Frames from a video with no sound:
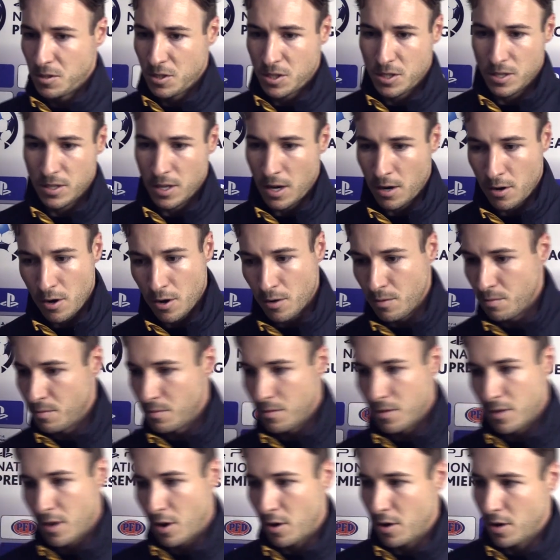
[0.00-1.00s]
Just thorough,
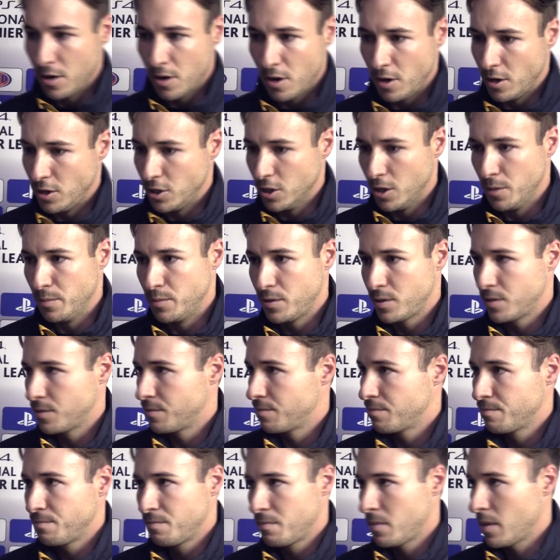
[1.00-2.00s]
you know your jobs.
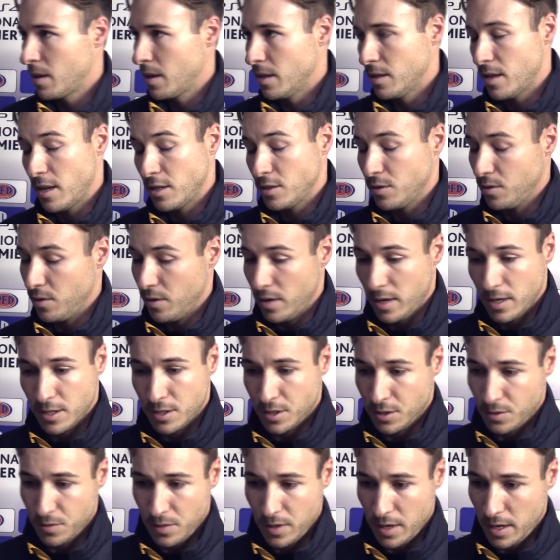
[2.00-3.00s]
That's what it is.
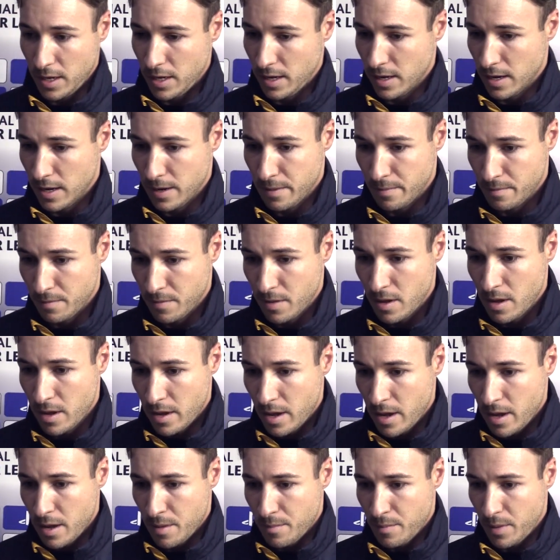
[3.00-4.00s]
It's really
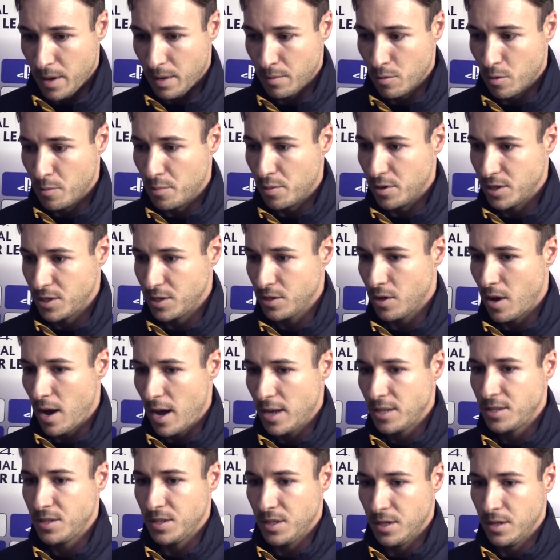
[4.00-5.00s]
being more
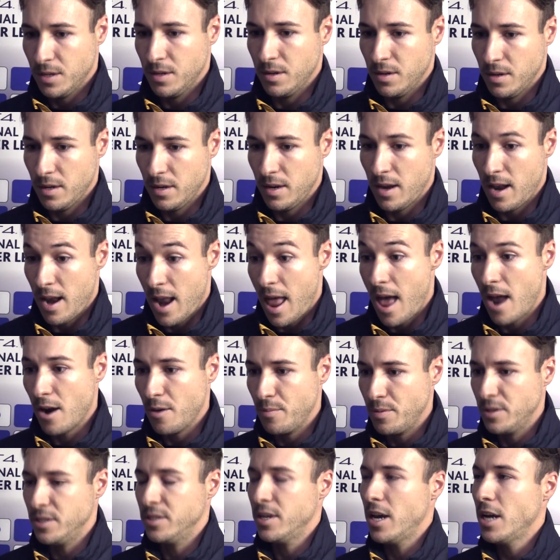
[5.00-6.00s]
precise in and out of
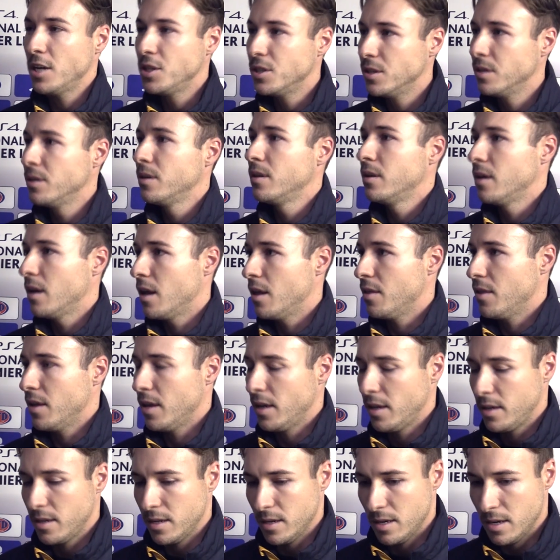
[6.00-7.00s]
possession, I
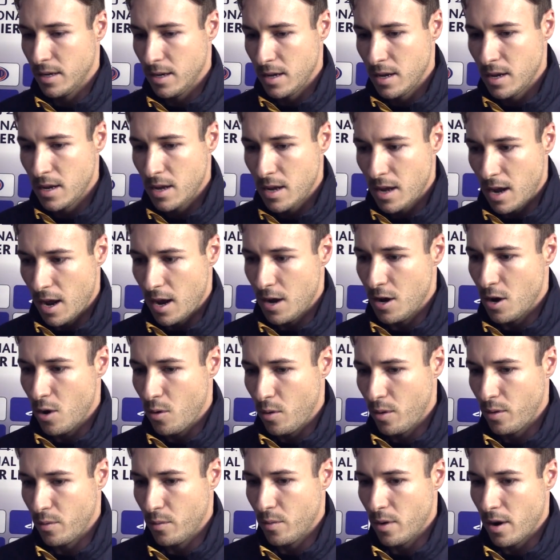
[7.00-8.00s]
think, and
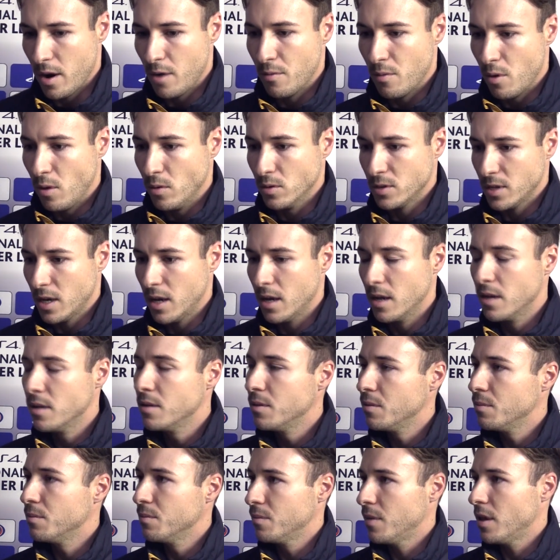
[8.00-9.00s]
knowing what our roles are.
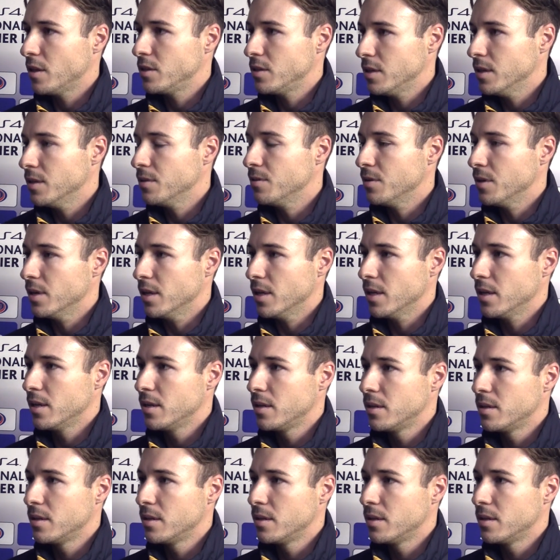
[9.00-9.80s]
That's it, really.